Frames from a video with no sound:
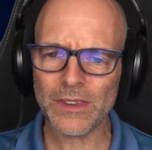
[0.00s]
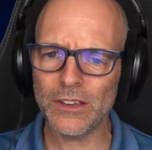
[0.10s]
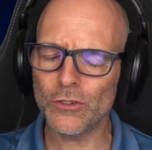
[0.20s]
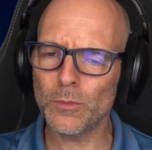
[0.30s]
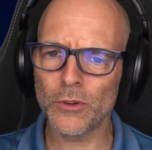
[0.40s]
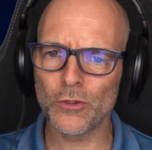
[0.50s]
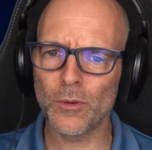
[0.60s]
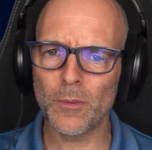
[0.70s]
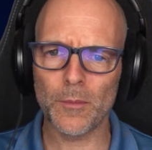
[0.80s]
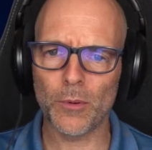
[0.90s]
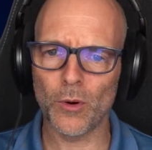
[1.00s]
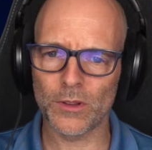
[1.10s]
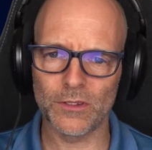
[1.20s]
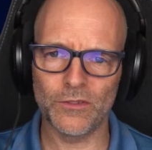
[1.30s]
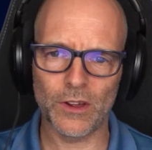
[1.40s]
it's super
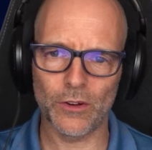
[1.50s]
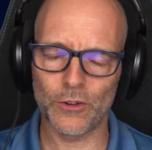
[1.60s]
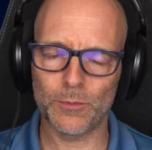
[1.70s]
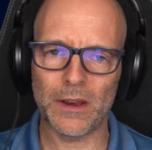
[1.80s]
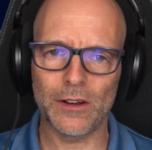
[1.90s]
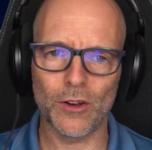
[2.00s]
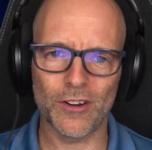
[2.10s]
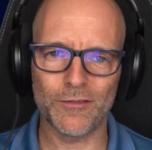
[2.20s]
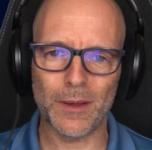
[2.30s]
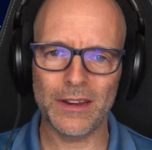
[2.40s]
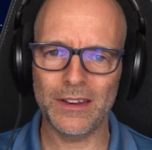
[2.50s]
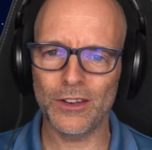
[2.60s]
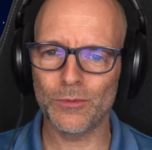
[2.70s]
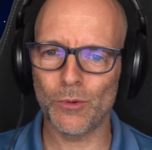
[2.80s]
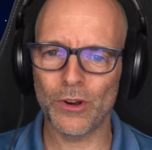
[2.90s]
important. We're gonna spend a lot of money in
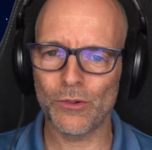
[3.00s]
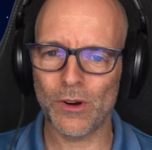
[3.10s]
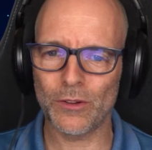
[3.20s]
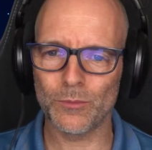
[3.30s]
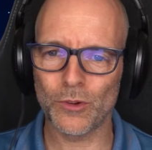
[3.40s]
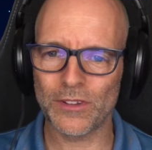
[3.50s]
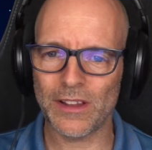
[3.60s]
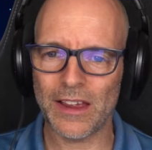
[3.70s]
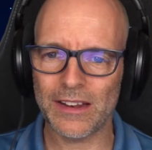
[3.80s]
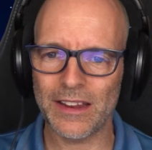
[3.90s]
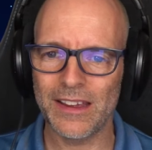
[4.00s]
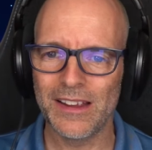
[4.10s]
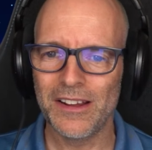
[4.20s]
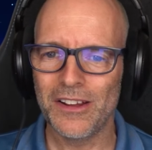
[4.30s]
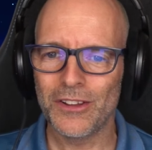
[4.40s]
this voting round, most likely.
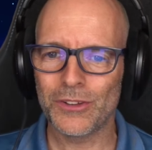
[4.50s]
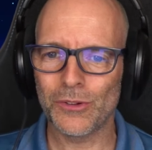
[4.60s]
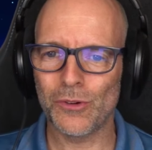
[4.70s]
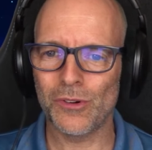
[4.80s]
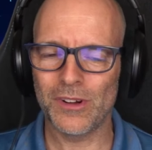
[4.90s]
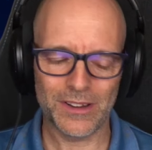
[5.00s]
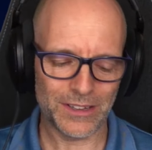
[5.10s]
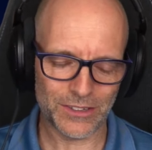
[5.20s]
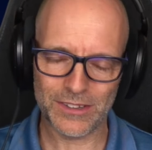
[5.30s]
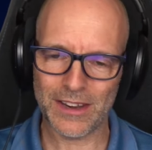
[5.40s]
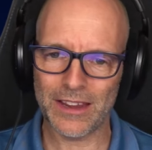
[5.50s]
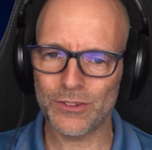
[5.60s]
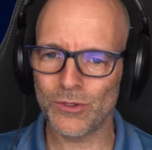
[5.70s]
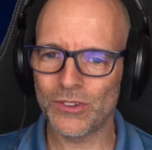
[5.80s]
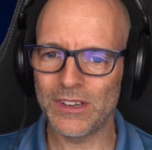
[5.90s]
So it's nice
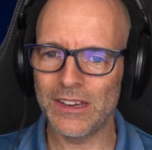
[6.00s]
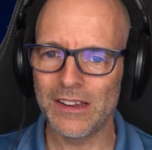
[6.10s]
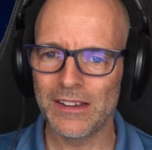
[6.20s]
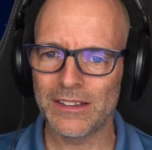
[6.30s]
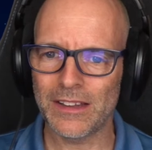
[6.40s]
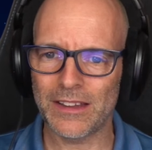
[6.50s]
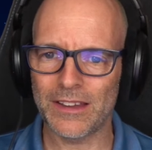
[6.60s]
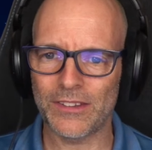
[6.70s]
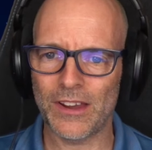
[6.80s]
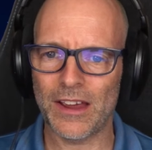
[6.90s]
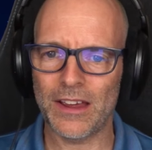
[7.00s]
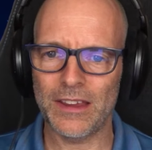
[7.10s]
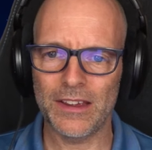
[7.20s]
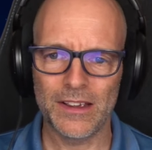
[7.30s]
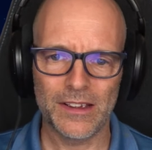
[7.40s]
to see that there's a high